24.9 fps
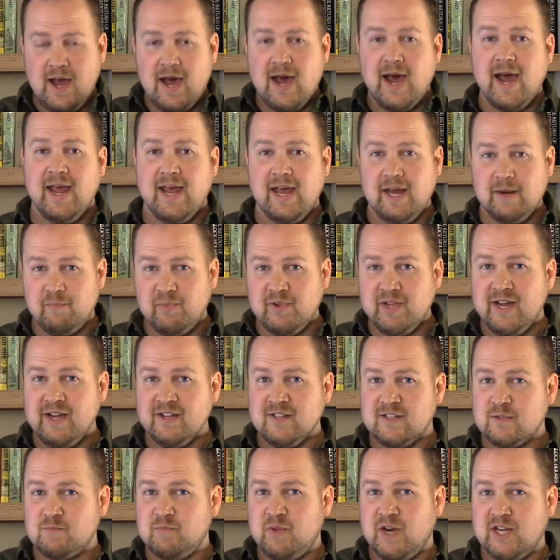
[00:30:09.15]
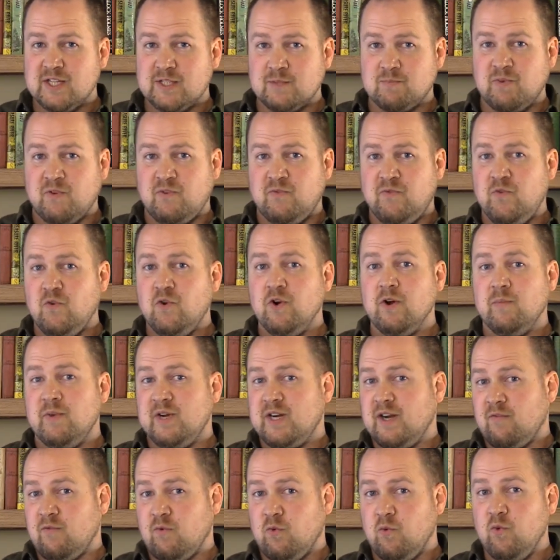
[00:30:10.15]
I had blind spots before, but
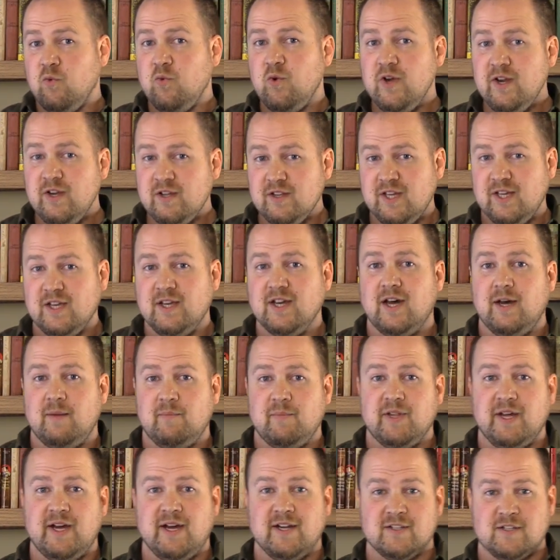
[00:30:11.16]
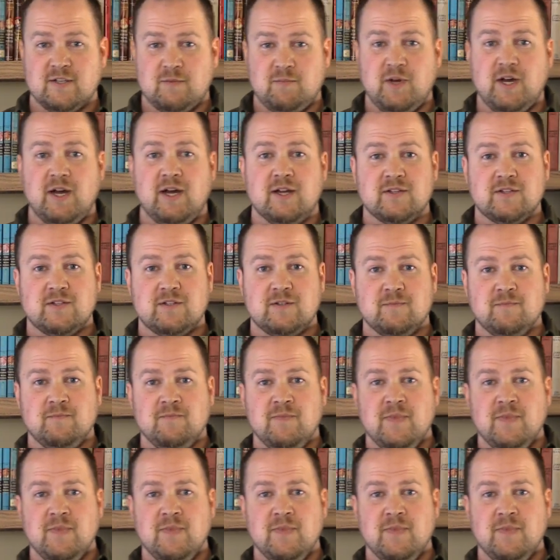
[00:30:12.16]
I've really got blind spots.